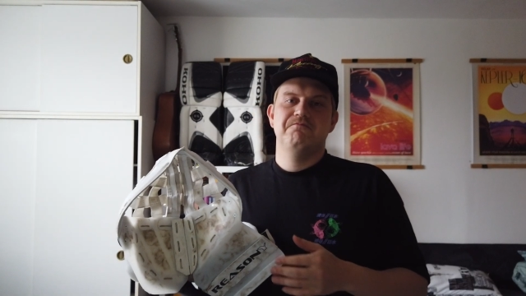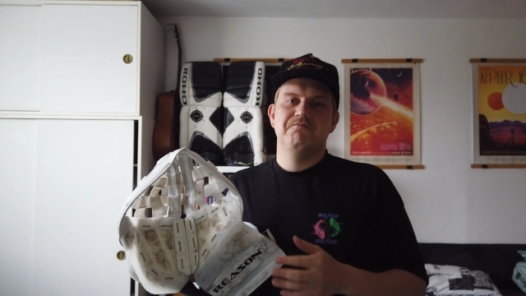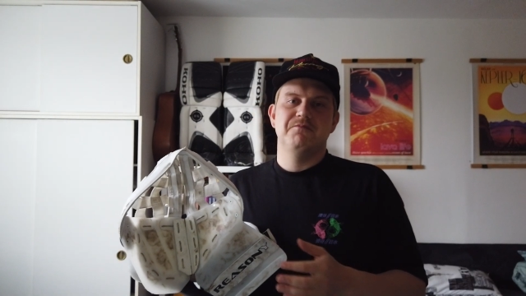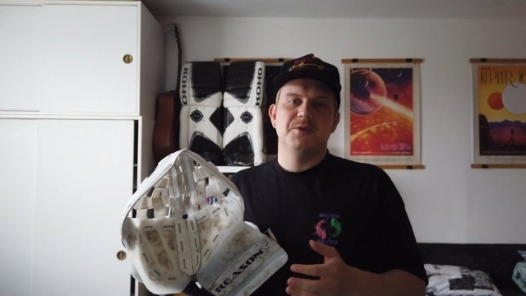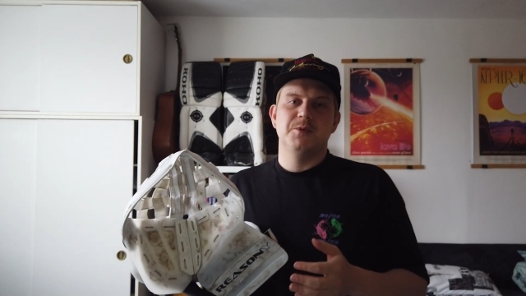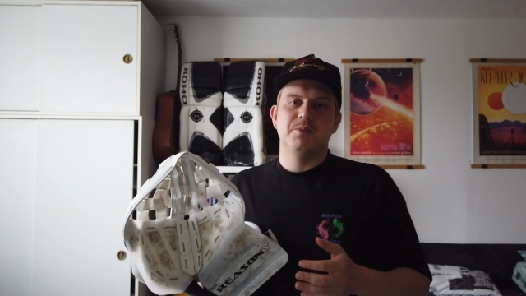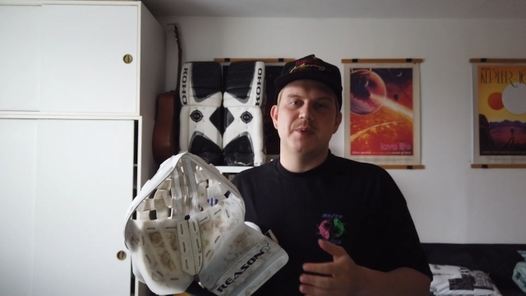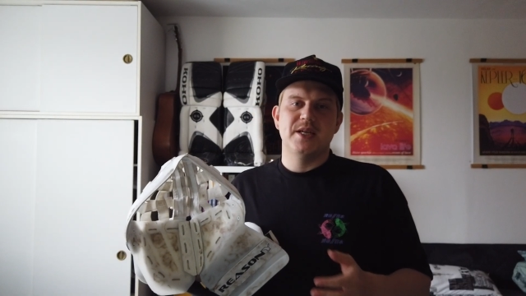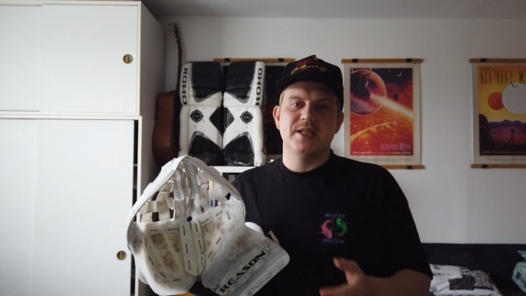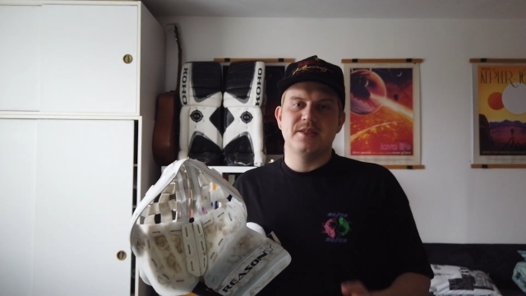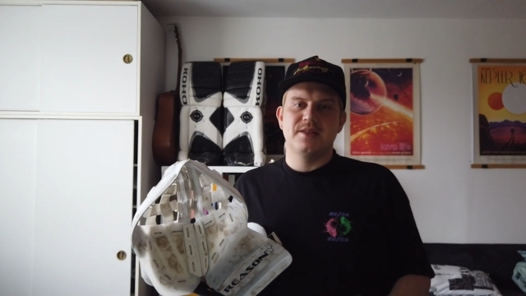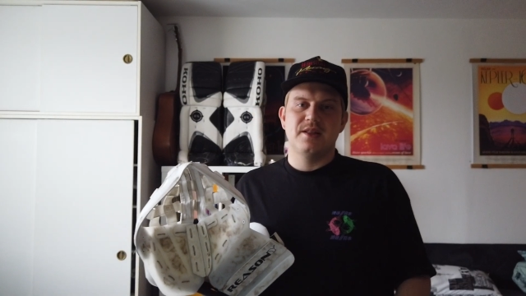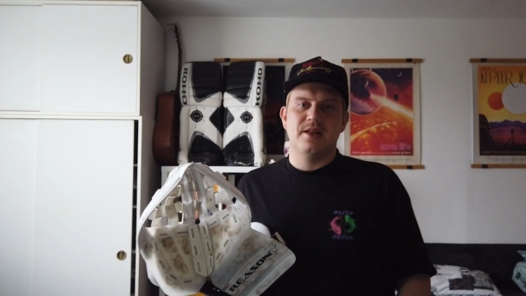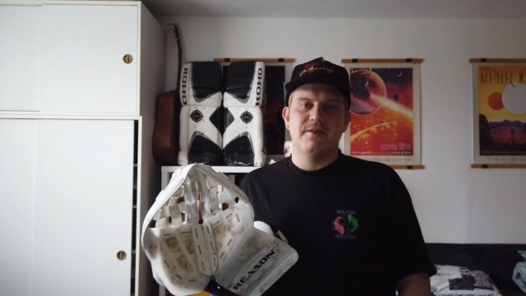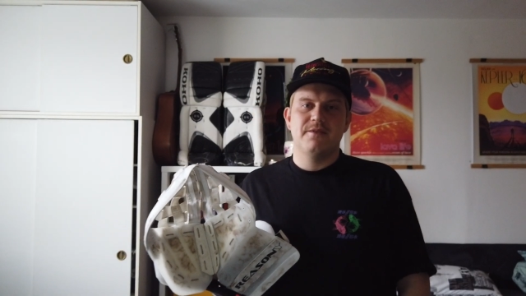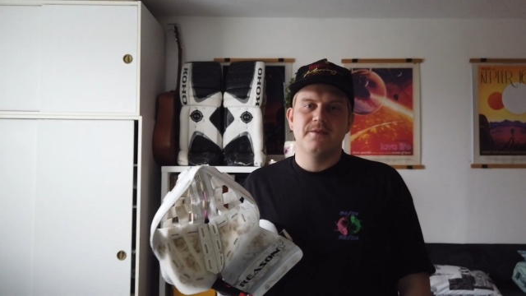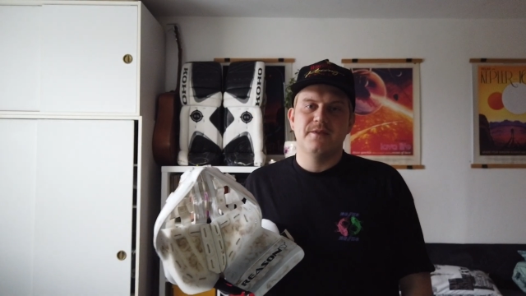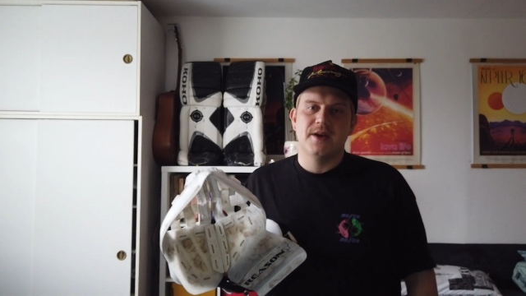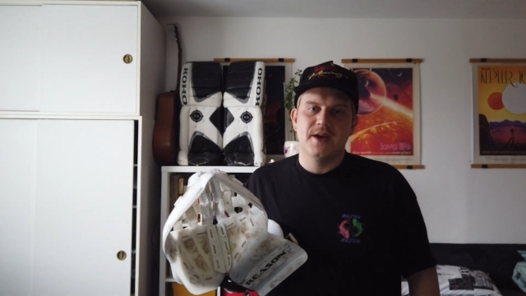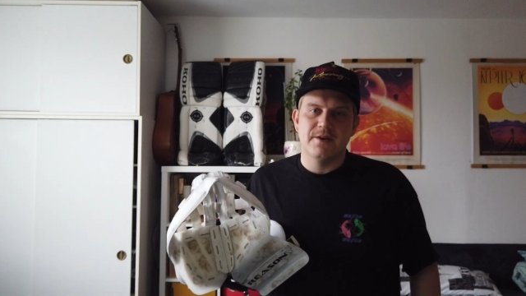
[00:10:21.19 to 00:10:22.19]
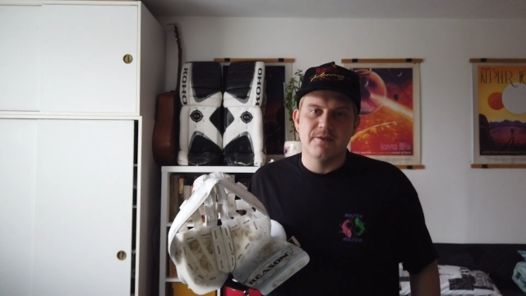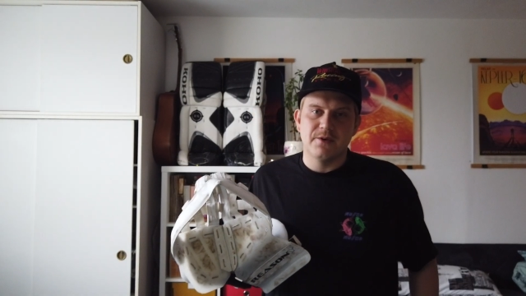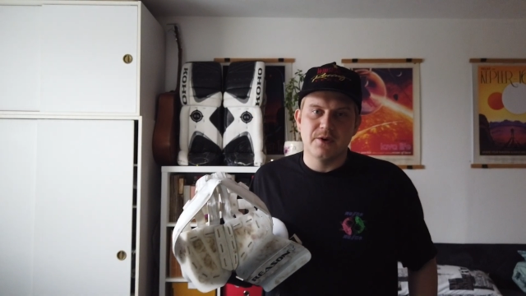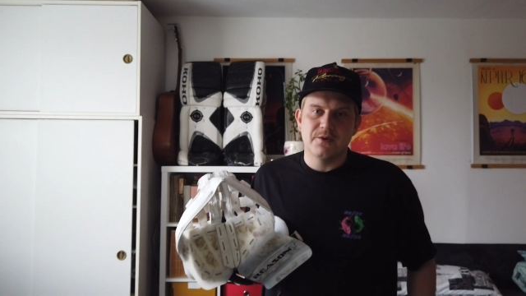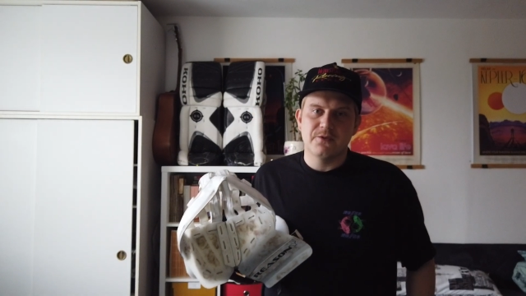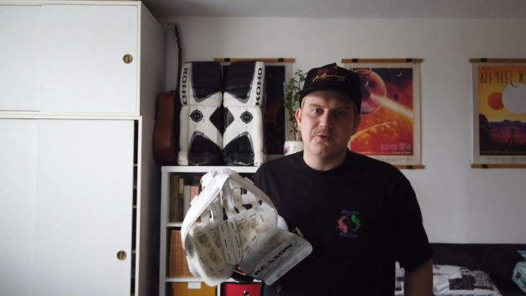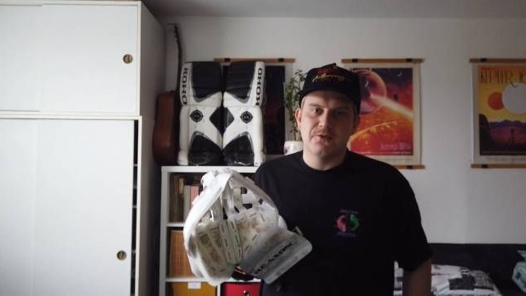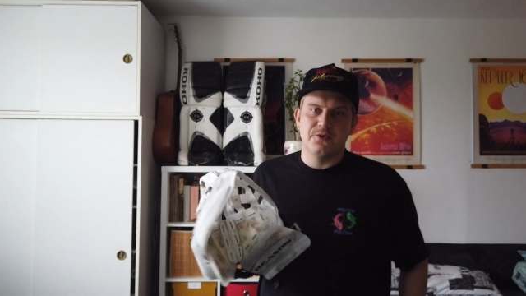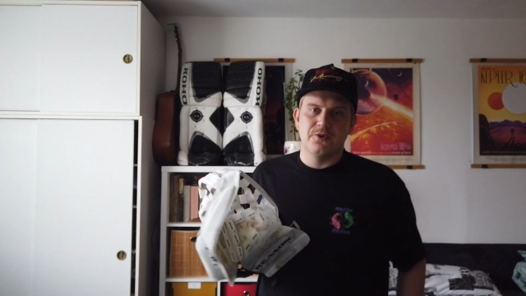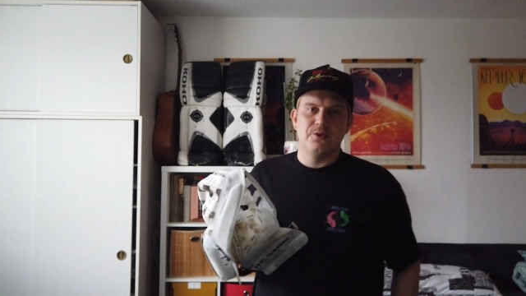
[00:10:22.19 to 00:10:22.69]
the best glove ever
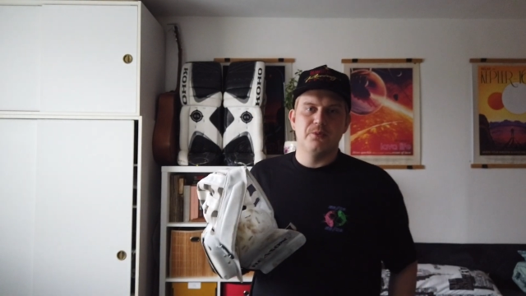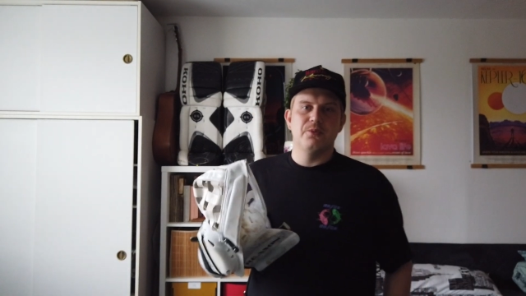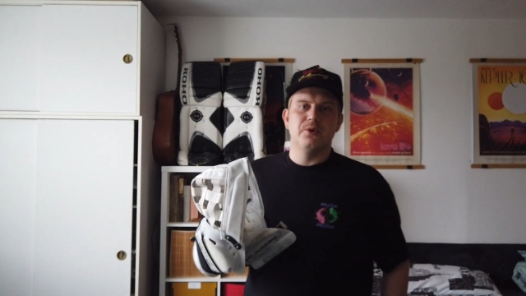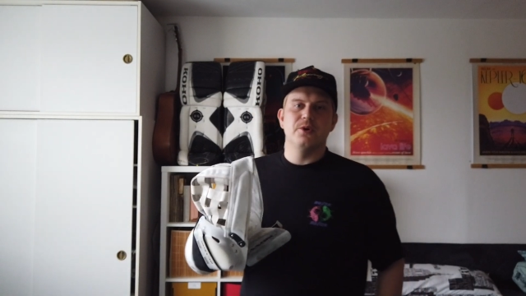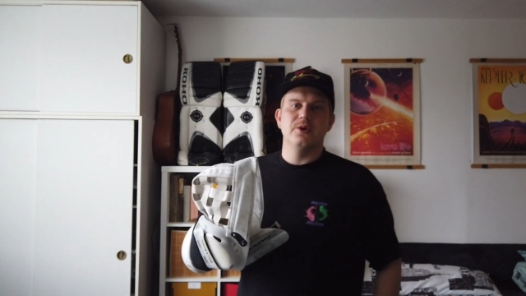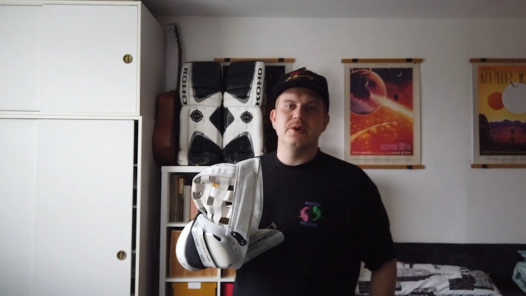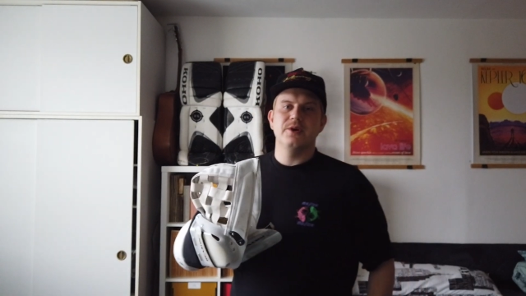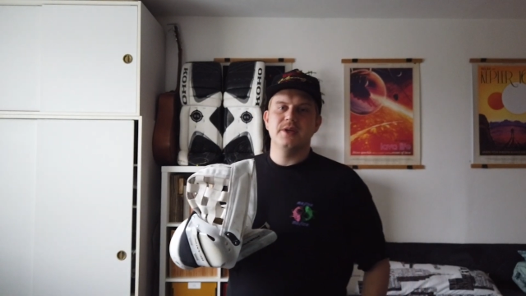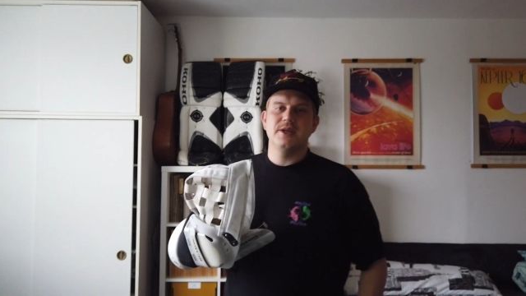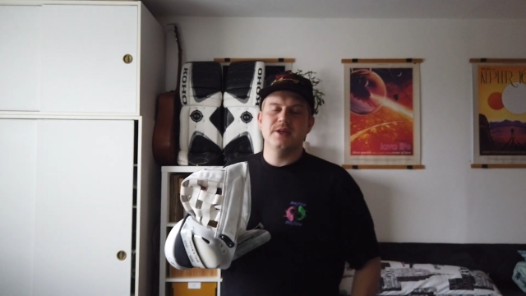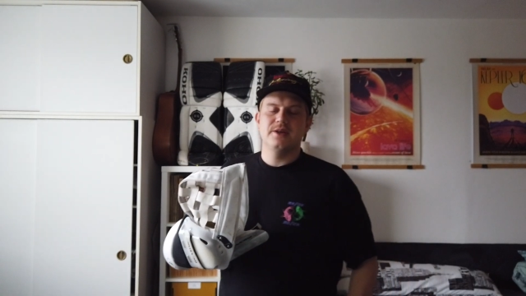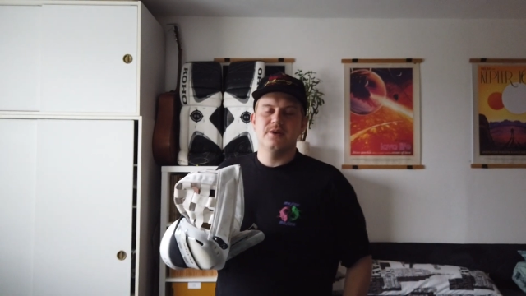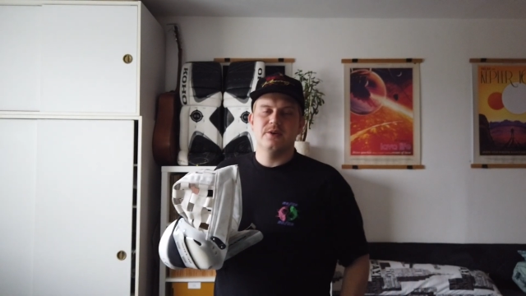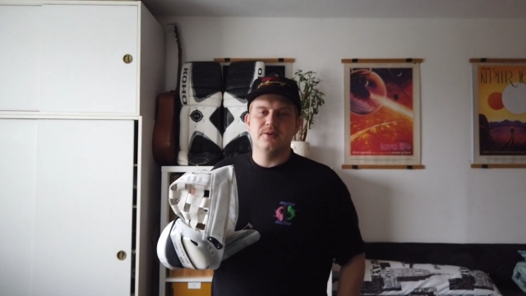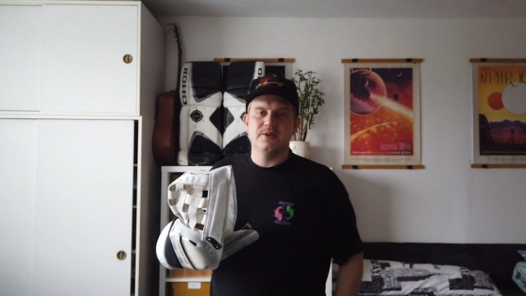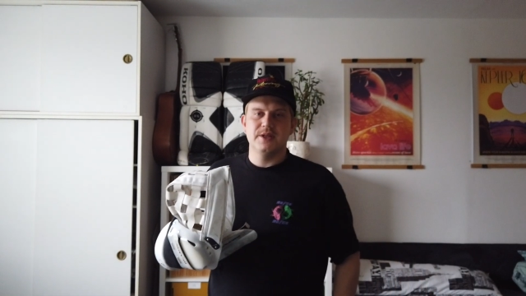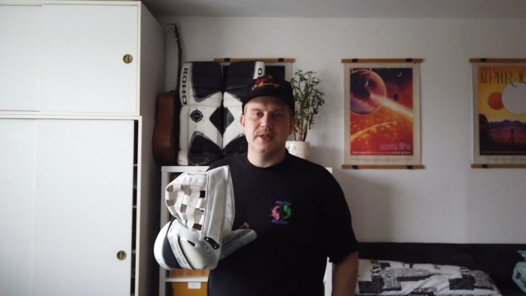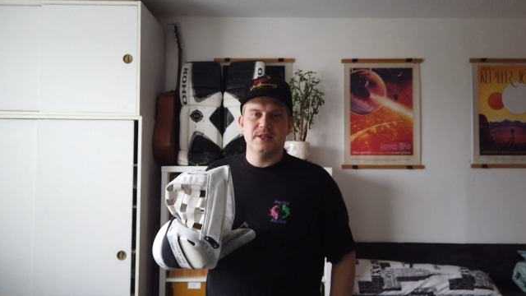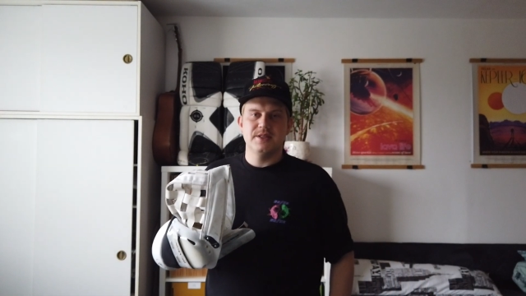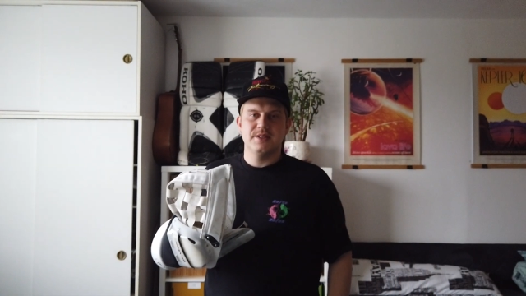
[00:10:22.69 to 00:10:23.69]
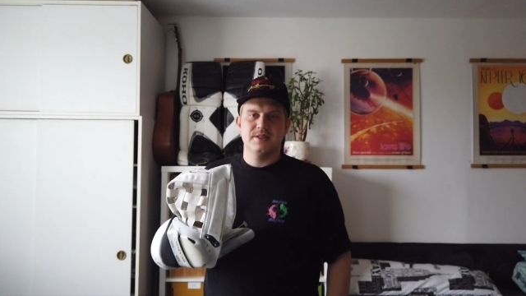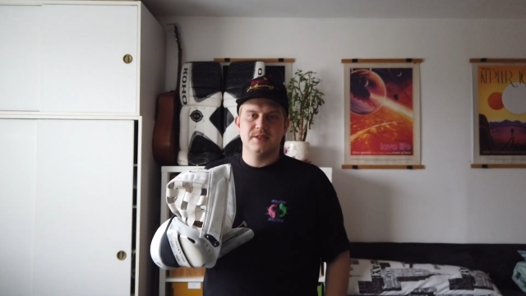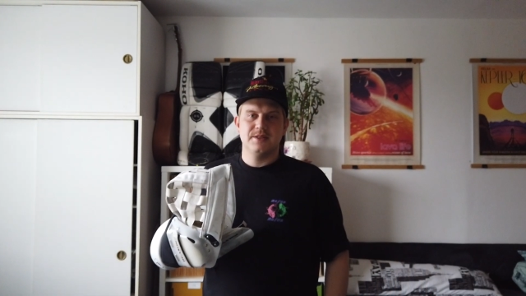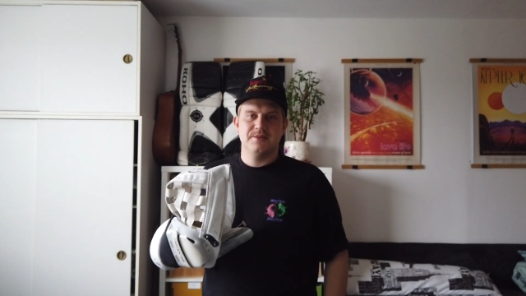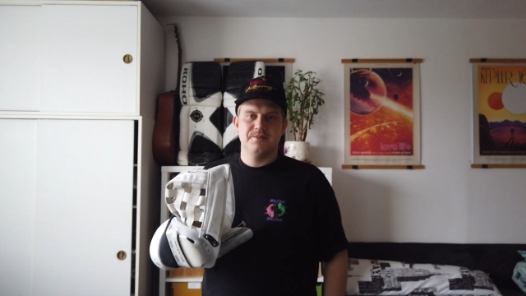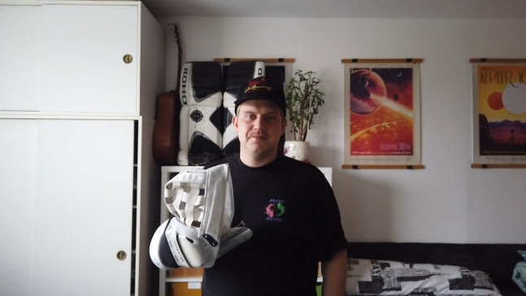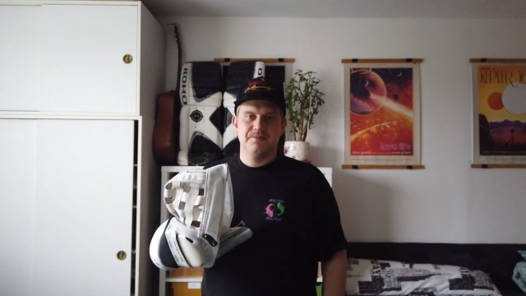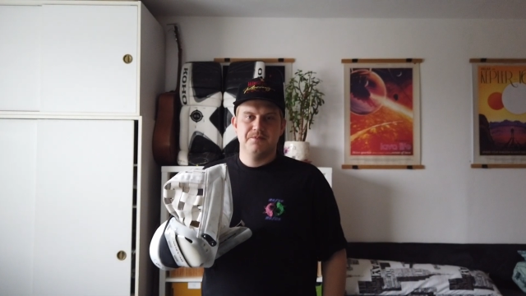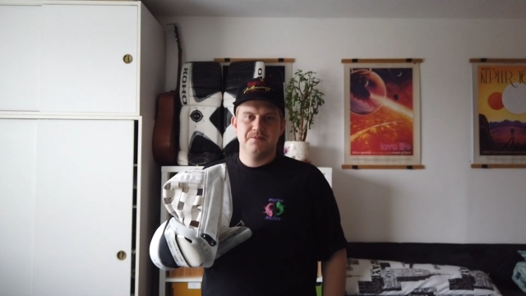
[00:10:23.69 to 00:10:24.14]
for ball hockey goalies.